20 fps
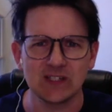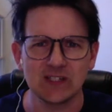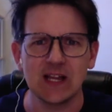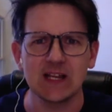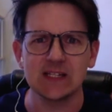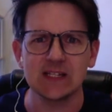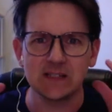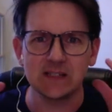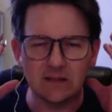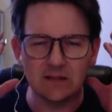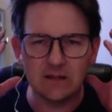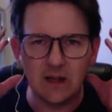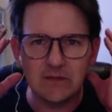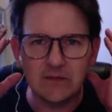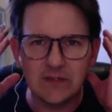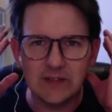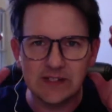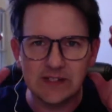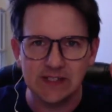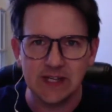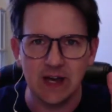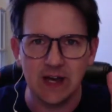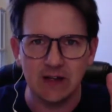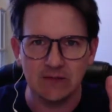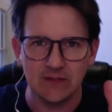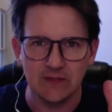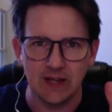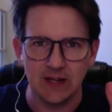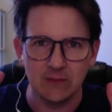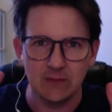I just loved the sound of
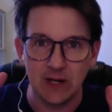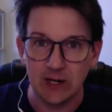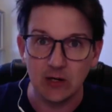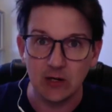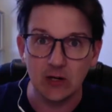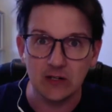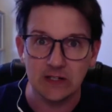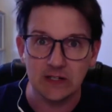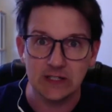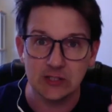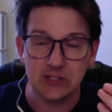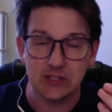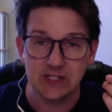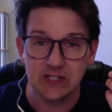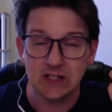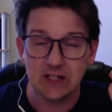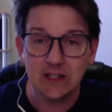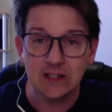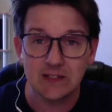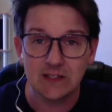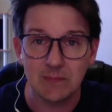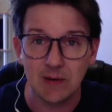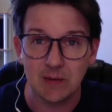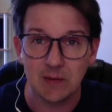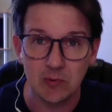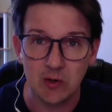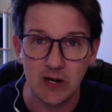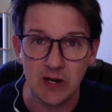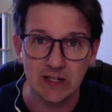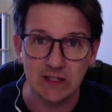that. When I heard it, it just clicked in my
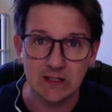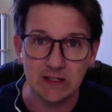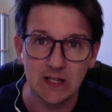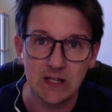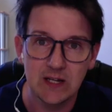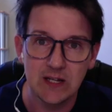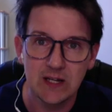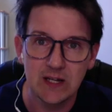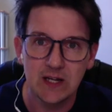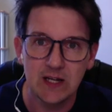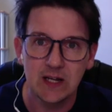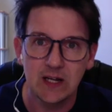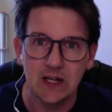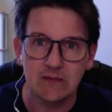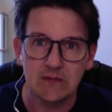brain. Mm-hmm.